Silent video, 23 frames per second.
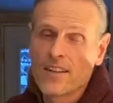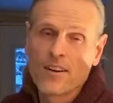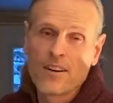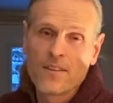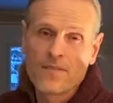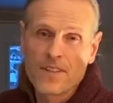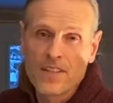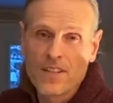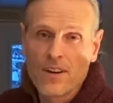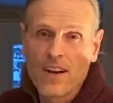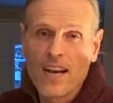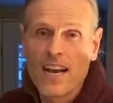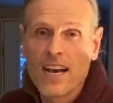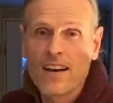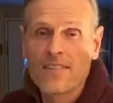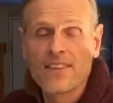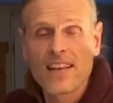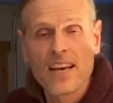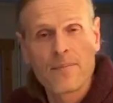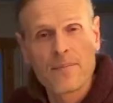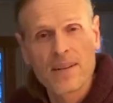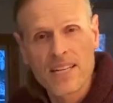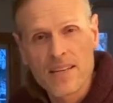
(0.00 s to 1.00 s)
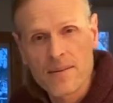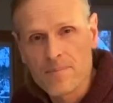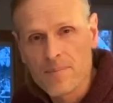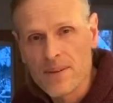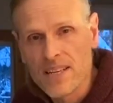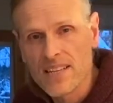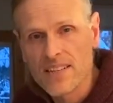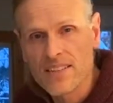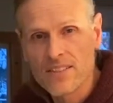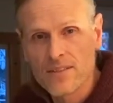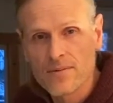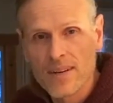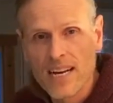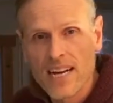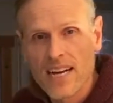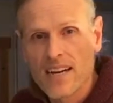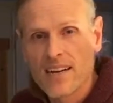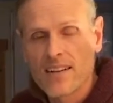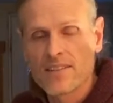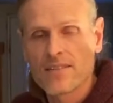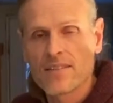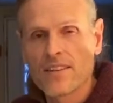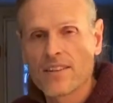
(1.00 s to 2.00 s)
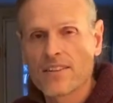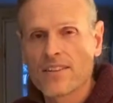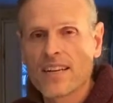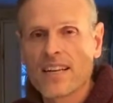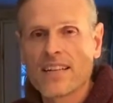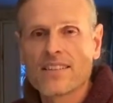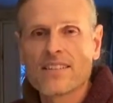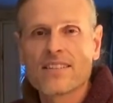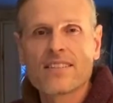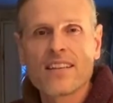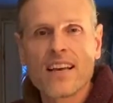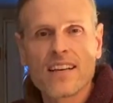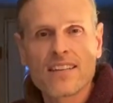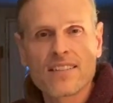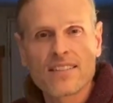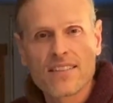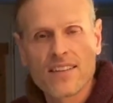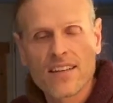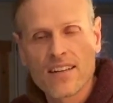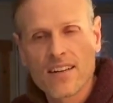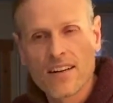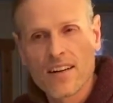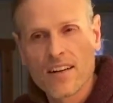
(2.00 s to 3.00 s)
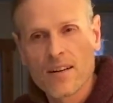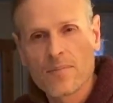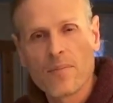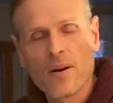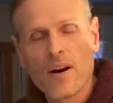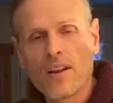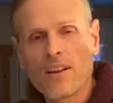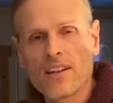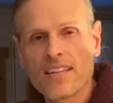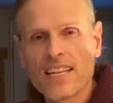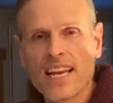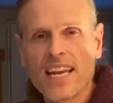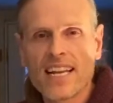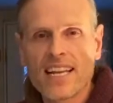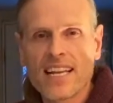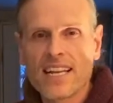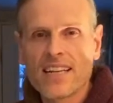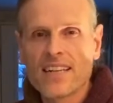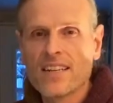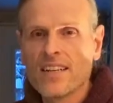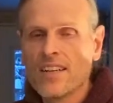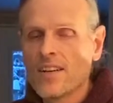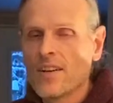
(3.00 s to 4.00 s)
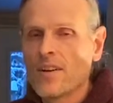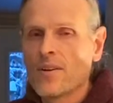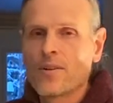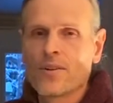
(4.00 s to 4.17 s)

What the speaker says: If you don't have that many bees around or other insects that are pollinating,